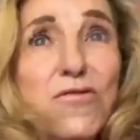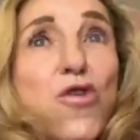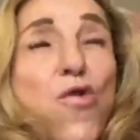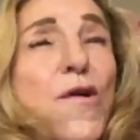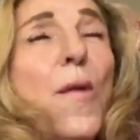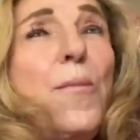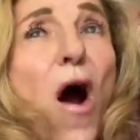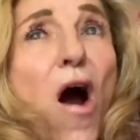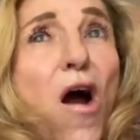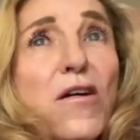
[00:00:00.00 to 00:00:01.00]
torn
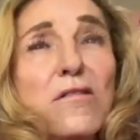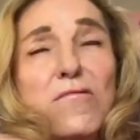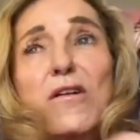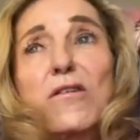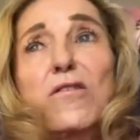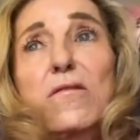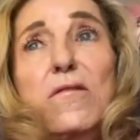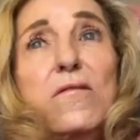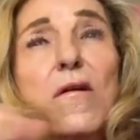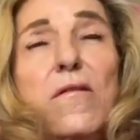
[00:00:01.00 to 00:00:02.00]
apart.
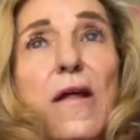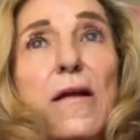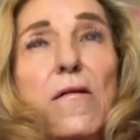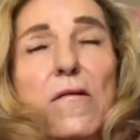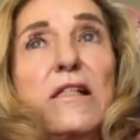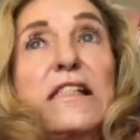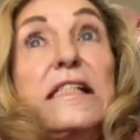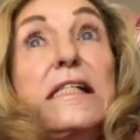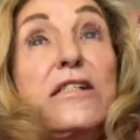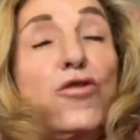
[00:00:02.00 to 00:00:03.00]
They
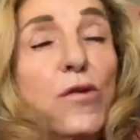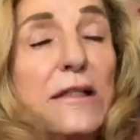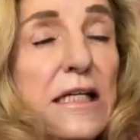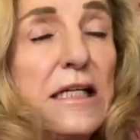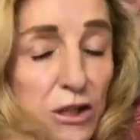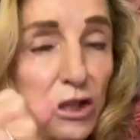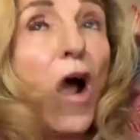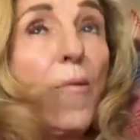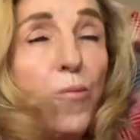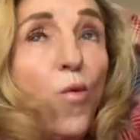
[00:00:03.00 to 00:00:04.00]
cease to exist,
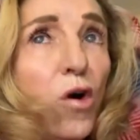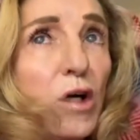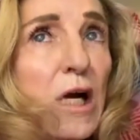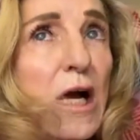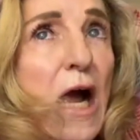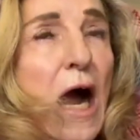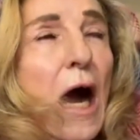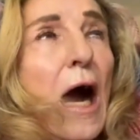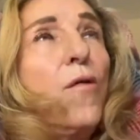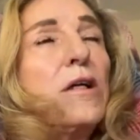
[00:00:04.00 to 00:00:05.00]
stop work.
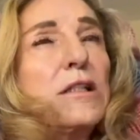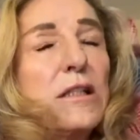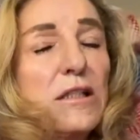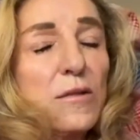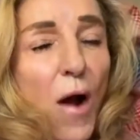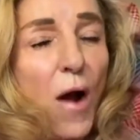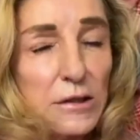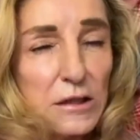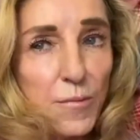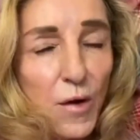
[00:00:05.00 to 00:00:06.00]
How is this
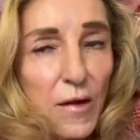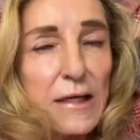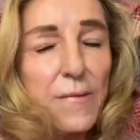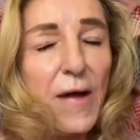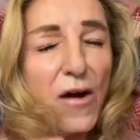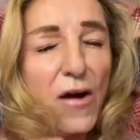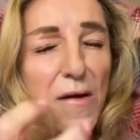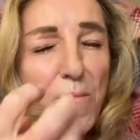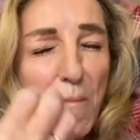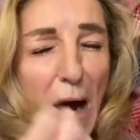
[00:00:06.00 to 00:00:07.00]
possible? How
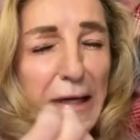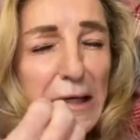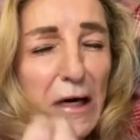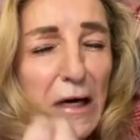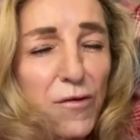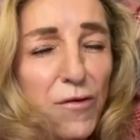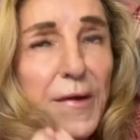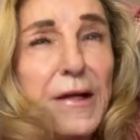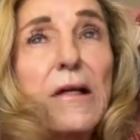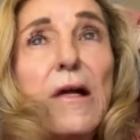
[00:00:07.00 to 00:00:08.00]
can my
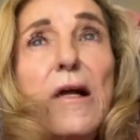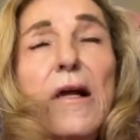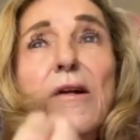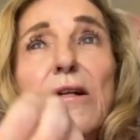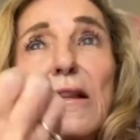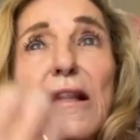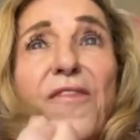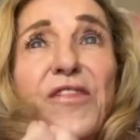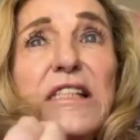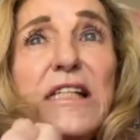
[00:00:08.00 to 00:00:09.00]
government
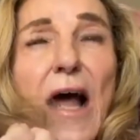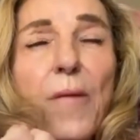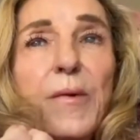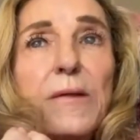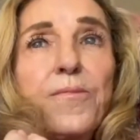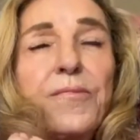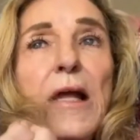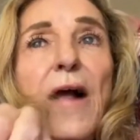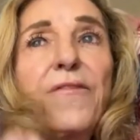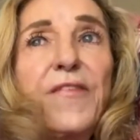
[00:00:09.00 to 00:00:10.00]
let this happen?
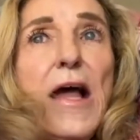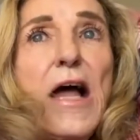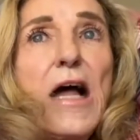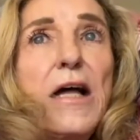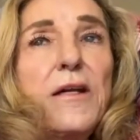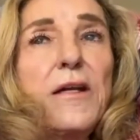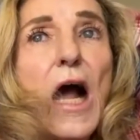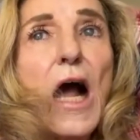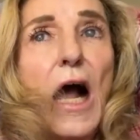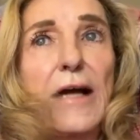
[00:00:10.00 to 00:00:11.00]
And then
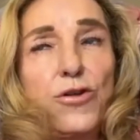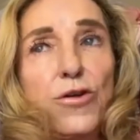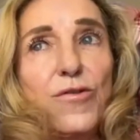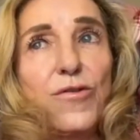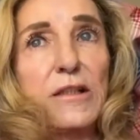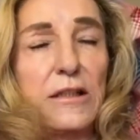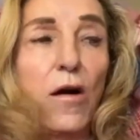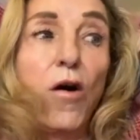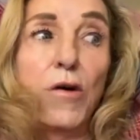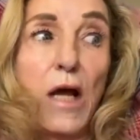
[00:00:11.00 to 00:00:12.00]
I turned around and
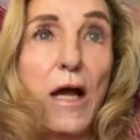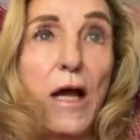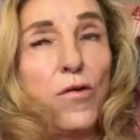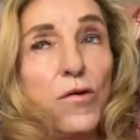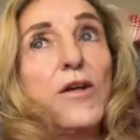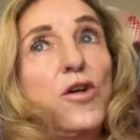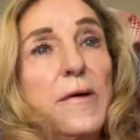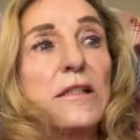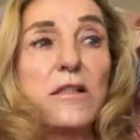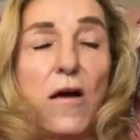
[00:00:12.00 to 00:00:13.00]
said, okay, you
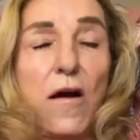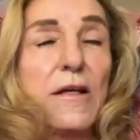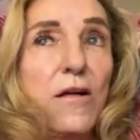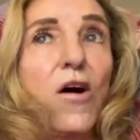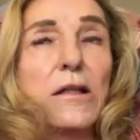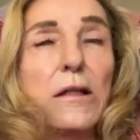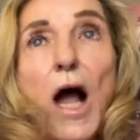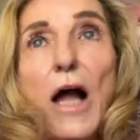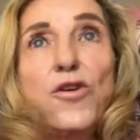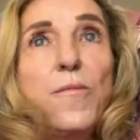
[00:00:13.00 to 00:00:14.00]
better start getting
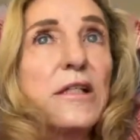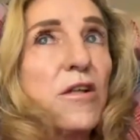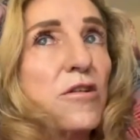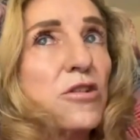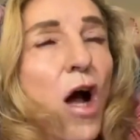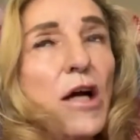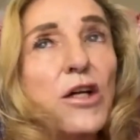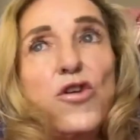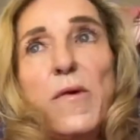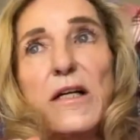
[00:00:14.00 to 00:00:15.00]
online. You better start
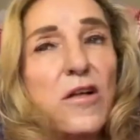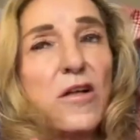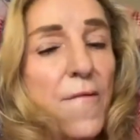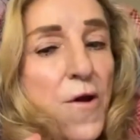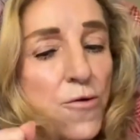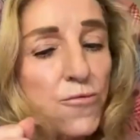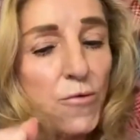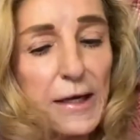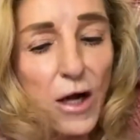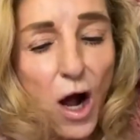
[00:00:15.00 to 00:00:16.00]
talking. You better start
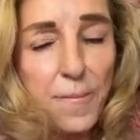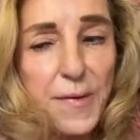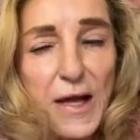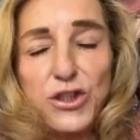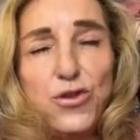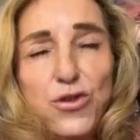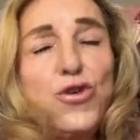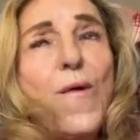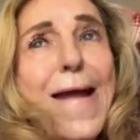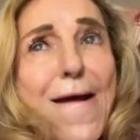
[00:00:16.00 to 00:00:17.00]
writing op-eds. You
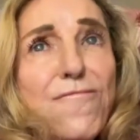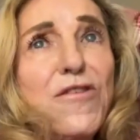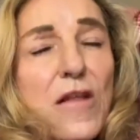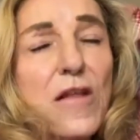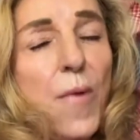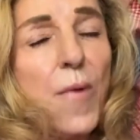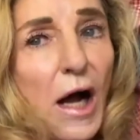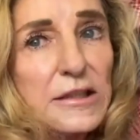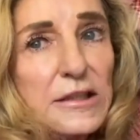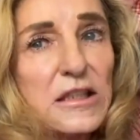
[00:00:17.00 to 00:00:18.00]
do everything
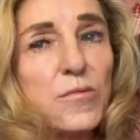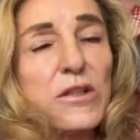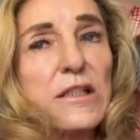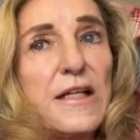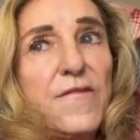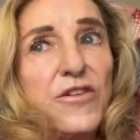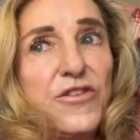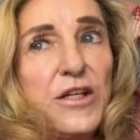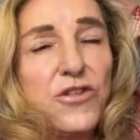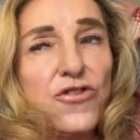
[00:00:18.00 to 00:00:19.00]
possible to save
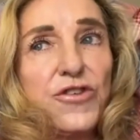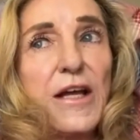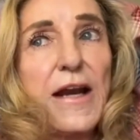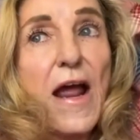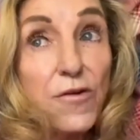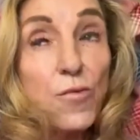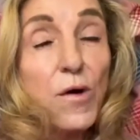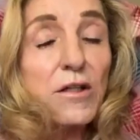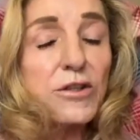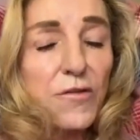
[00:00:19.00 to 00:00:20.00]
this agency. And
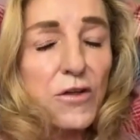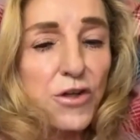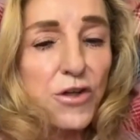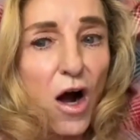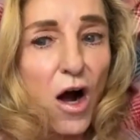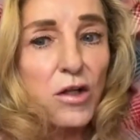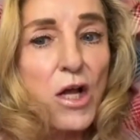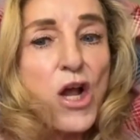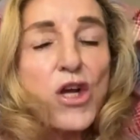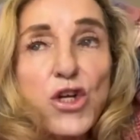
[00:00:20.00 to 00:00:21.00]
everyone that's on this call,
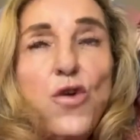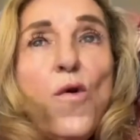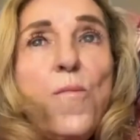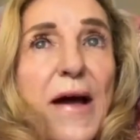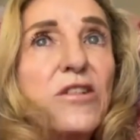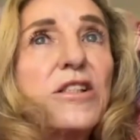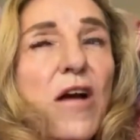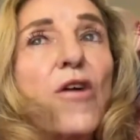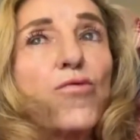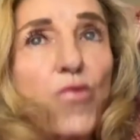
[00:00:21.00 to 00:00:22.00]
you better
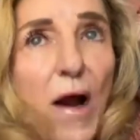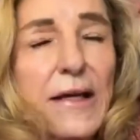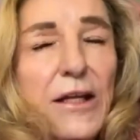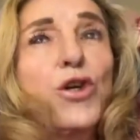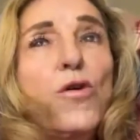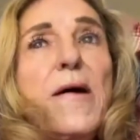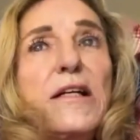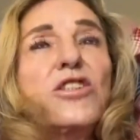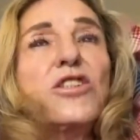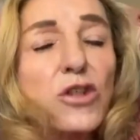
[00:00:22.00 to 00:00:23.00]
start writing. You
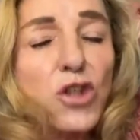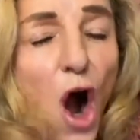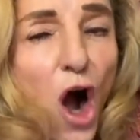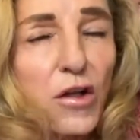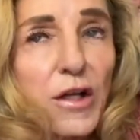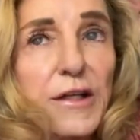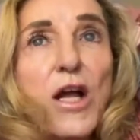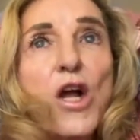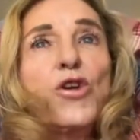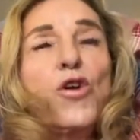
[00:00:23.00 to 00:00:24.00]
better start calling.
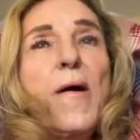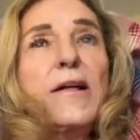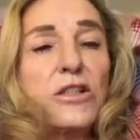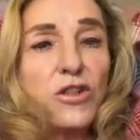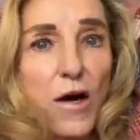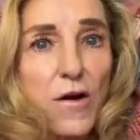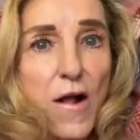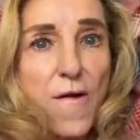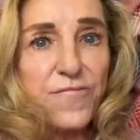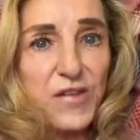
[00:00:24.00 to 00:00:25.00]
You better
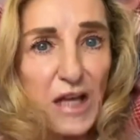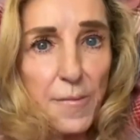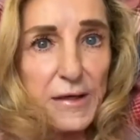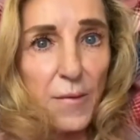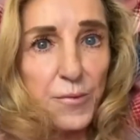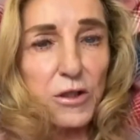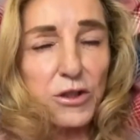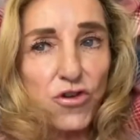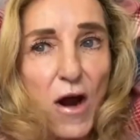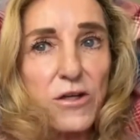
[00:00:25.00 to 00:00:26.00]
start coming up with a
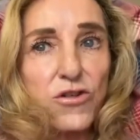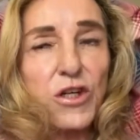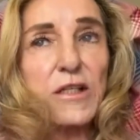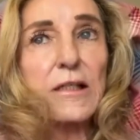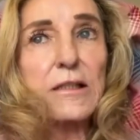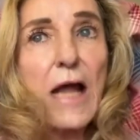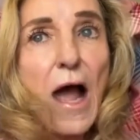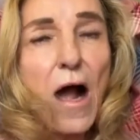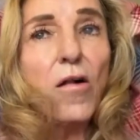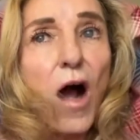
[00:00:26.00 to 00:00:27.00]
strategy to
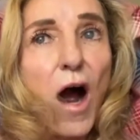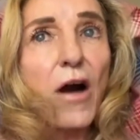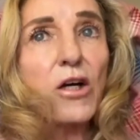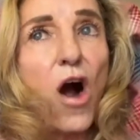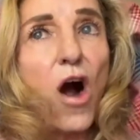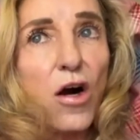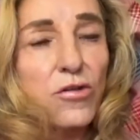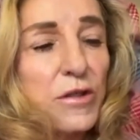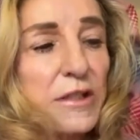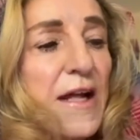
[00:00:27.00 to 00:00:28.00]
tell our
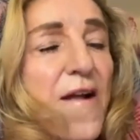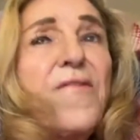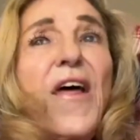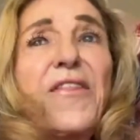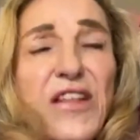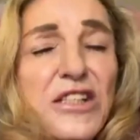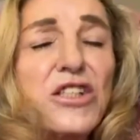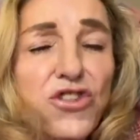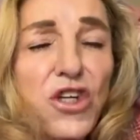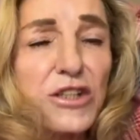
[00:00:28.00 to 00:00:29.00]
Congress that this
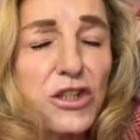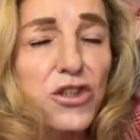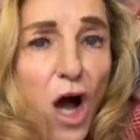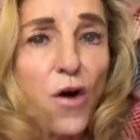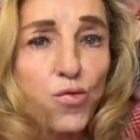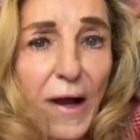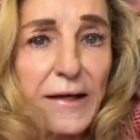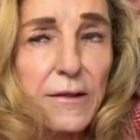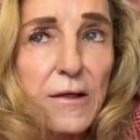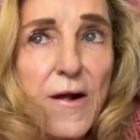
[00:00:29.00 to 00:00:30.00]
is just not
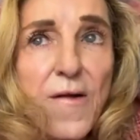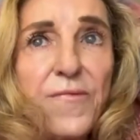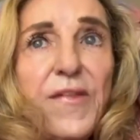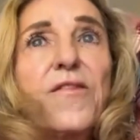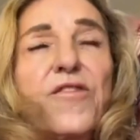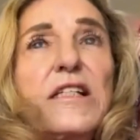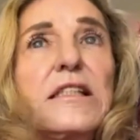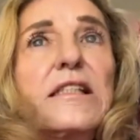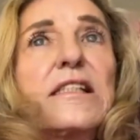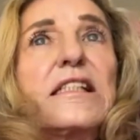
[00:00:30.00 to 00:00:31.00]
right, that
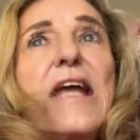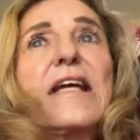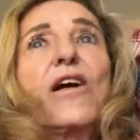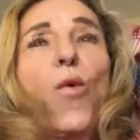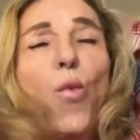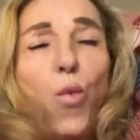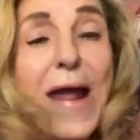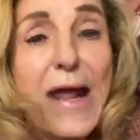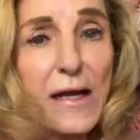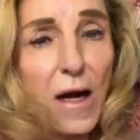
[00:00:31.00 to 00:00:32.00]
this is taking
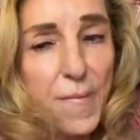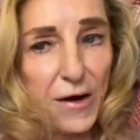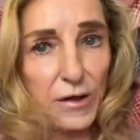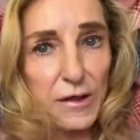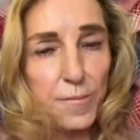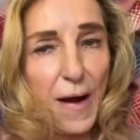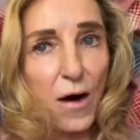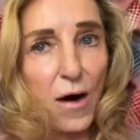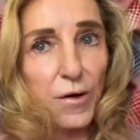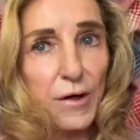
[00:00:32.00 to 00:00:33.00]
away American
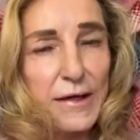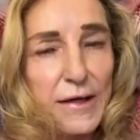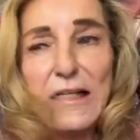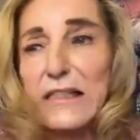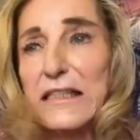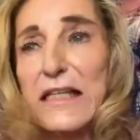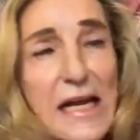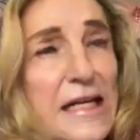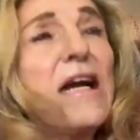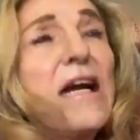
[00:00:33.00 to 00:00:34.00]
power. It is
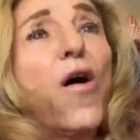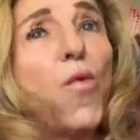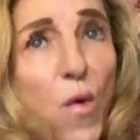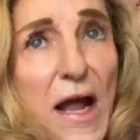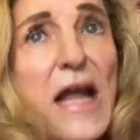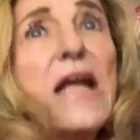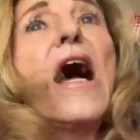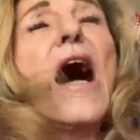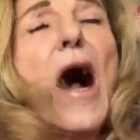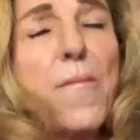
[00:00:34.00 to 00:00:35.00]
taking away
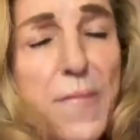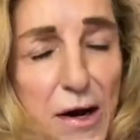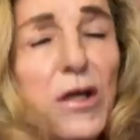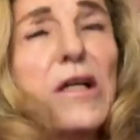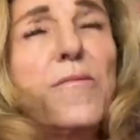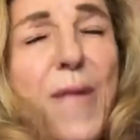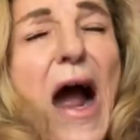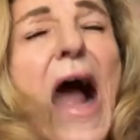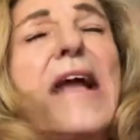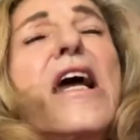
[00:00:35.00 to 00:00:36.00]
American
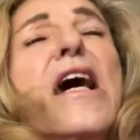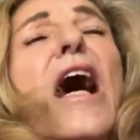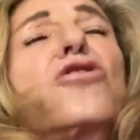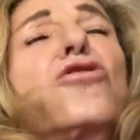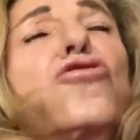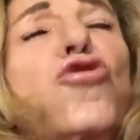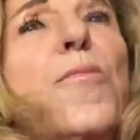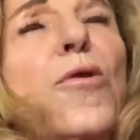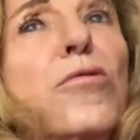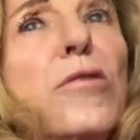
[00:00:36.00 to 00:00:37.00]
power. I
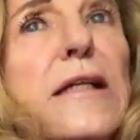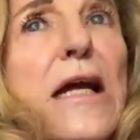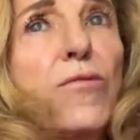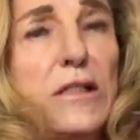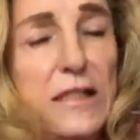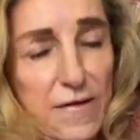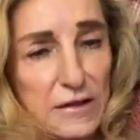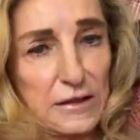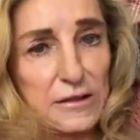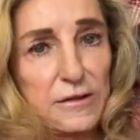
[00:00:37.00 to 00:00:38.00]
triple guarantee
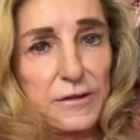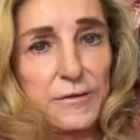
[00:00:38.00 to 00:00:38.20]
this.